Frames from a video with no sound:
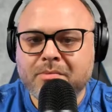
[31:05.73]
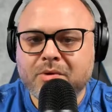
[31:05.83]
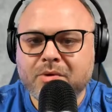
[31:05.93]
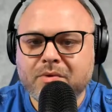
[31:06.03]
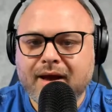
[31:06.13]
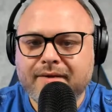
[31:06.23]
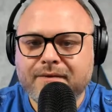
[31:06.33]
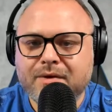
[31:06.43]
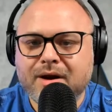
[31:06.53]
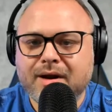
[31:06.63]
when the
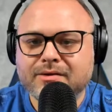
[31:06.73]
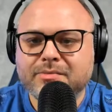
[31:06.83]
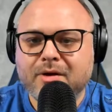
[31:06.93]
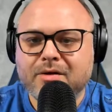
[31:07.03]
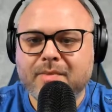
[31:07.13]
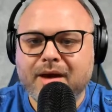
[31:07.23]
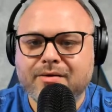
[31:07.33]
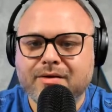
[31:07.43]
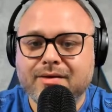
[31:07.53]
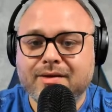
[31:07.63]
iPhone 8 had a smaller
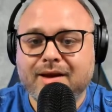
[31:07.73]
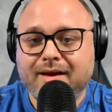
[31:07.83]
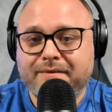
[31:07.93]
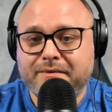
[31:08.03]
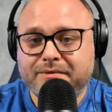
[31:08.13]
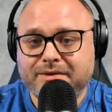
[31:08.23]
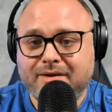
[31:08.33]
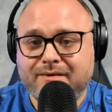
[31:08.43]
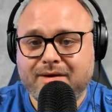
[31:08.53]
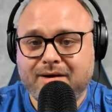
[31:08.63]
battery than the iPhone
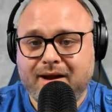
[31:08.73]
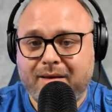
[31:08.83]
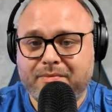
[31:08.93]
7 and Apple?